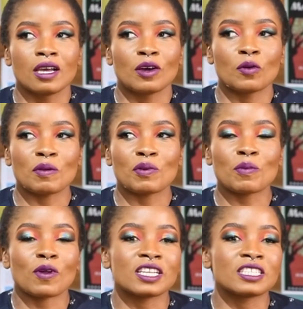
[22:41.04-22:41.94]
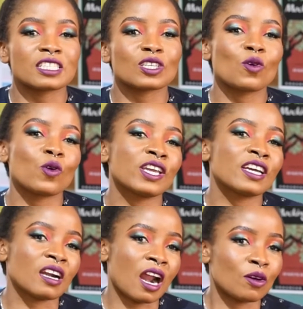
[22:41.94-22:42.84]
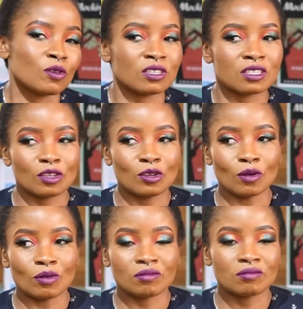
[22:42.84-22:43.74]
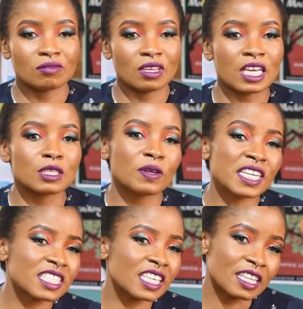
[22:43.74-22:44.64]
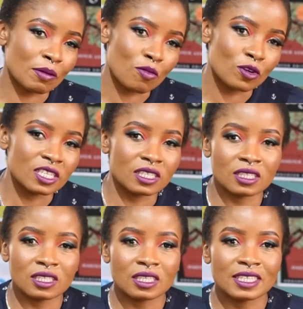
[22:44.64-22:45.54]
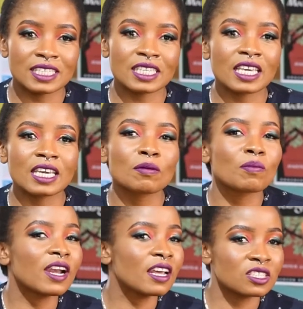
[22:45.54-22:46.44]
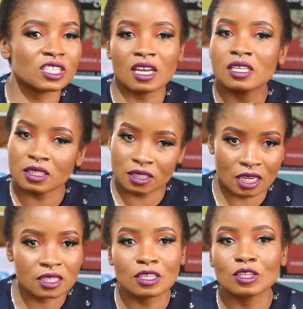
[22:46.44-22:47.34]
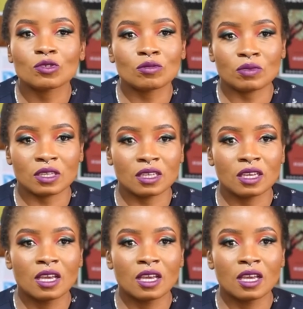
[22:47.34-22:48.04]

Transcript: when people are just going around, you know, experiencing their bodies, seeking pleasure as it should be,